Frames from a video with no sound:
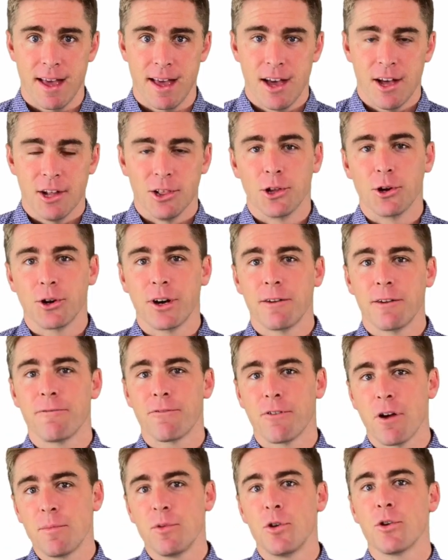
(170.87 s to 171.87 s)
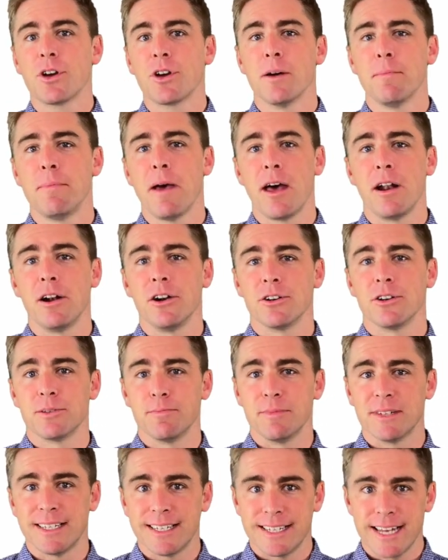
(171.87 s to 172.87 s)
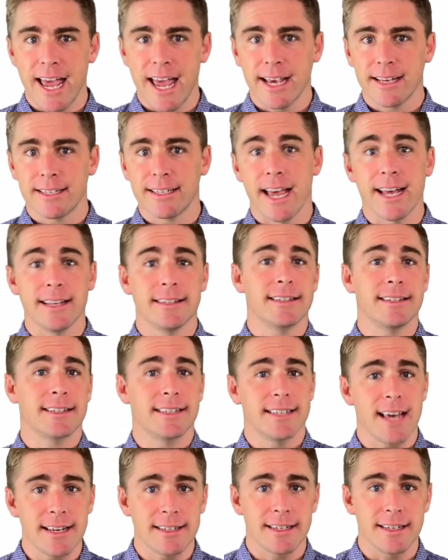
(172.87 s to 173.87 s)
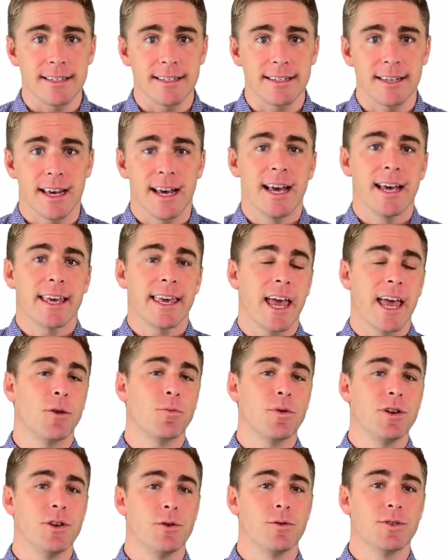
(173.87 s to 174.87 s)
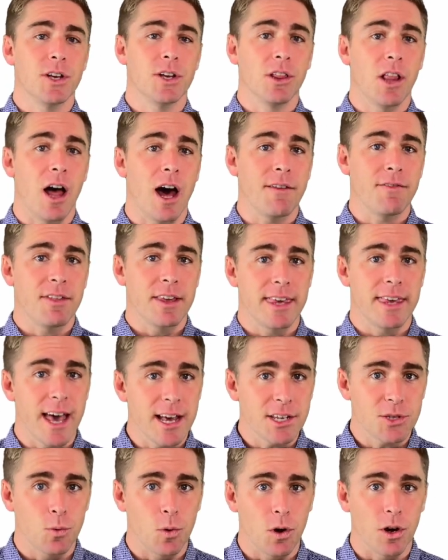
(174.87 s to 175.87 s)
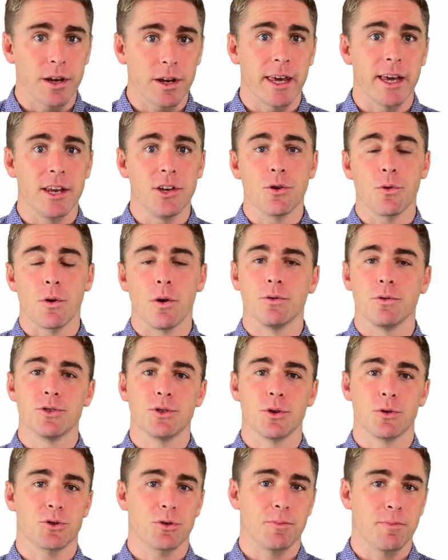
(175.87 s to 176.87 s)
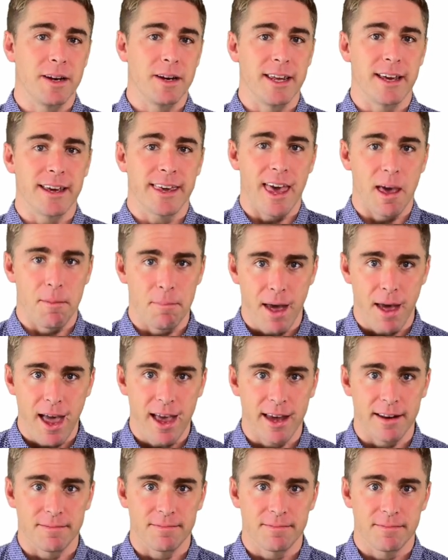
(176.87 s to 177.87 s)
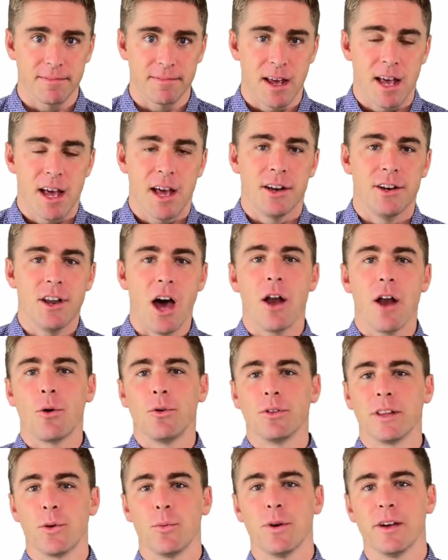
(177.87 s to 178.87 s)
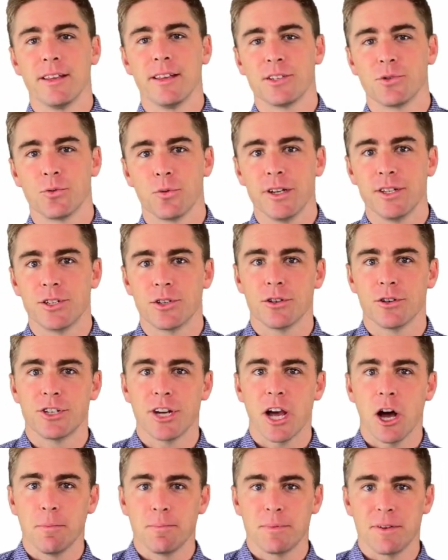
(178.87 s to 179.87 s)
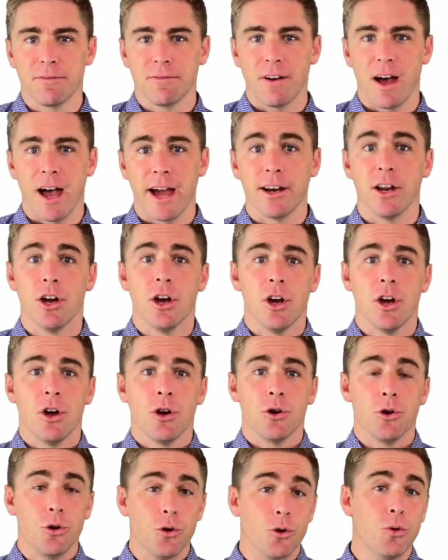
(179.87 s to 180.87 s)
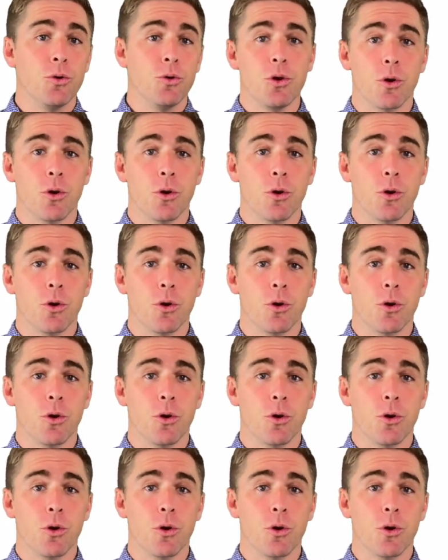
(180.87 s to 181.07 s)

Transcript: Learning from your competitors' mistakes and successes can reduce a lot of the guesswork in your own social media campaign. Not only will this research help define who your